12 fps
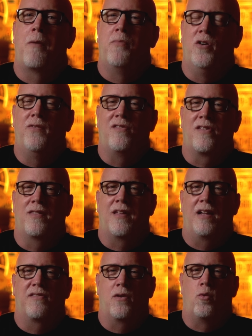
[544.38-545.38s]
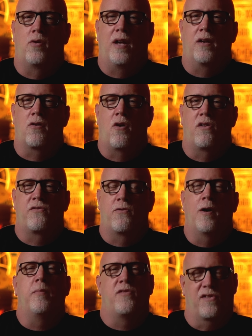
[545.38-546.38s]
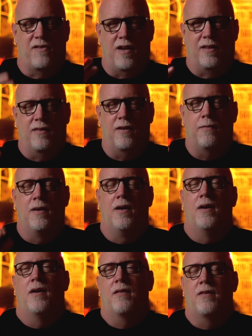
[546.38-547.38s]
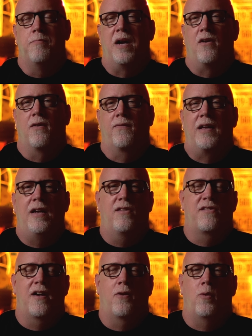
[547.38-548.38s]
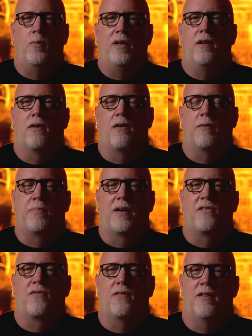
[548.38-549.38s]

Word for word: are movies and things that we'll get calls from, just like the the mayor of Kingstown when we did all the plates for